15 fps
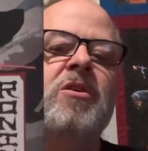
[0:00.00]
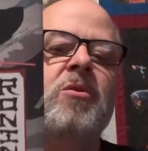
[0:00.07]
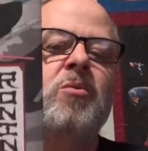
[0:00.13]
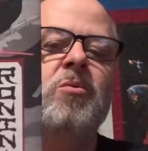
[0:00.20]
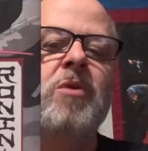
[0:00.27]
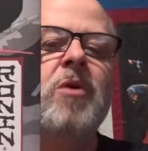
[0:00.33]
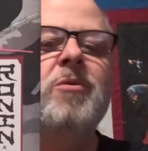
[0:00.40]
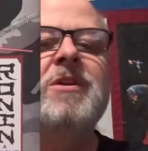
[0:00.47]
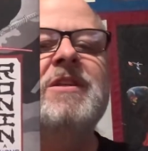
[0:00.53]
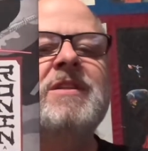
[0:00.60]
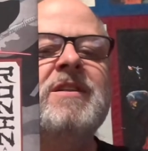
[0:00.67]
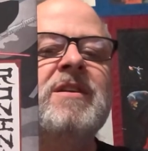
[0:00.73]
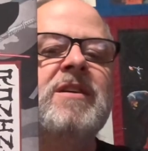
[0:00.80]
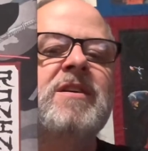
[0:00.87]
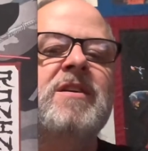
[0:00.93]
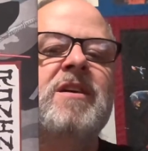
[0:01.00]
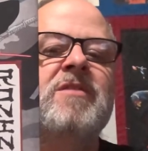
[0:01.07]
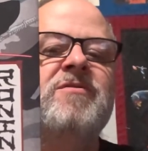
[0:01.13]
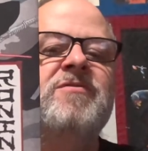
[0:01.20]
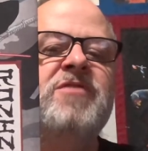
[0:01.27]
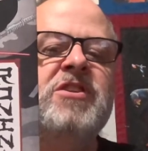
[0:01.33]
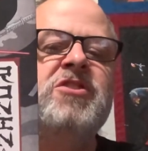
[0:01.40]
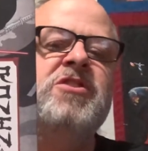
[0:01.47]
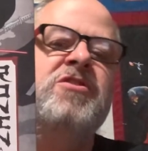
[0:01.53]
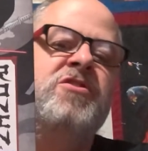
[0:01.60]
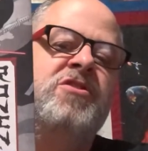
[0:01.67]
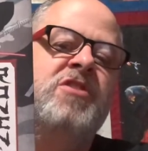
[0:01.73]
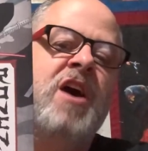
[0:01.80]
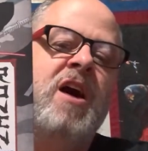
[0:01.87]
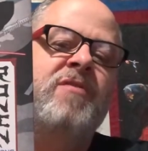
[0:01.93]
Ronin, a
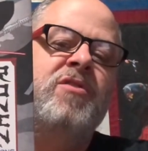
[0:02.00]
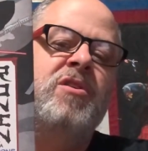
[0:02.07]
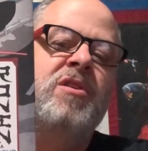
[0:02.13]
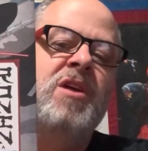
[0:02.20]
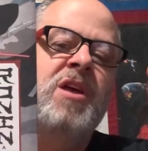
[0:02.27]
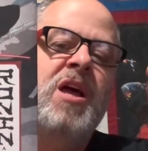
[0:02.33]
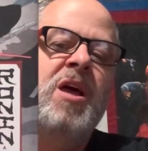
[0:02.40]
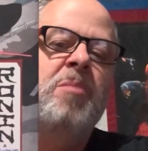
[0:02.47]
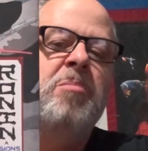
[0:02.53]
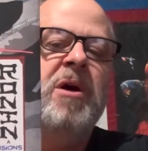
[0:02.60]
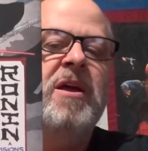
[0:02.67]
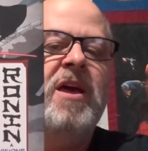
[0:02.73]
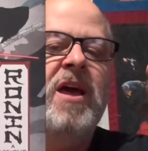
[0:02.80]
Visions novel by